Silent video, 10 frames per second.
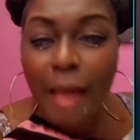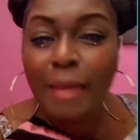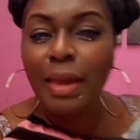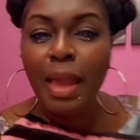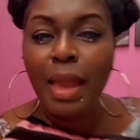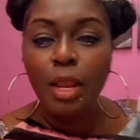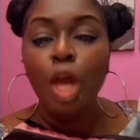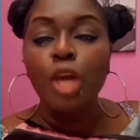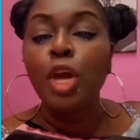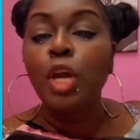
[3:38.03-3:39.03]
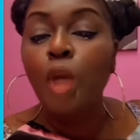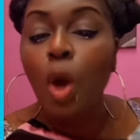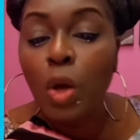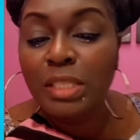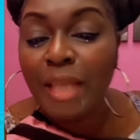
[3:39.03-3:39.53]
Again, you
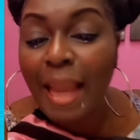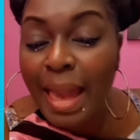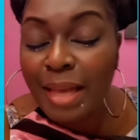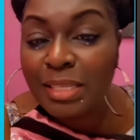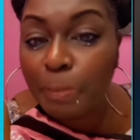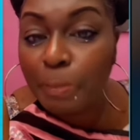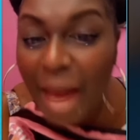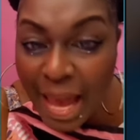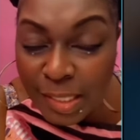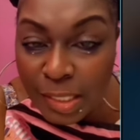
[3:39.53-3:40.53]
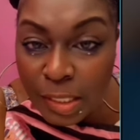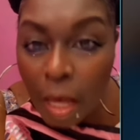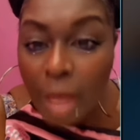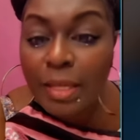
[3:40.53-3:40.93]
don't like spice.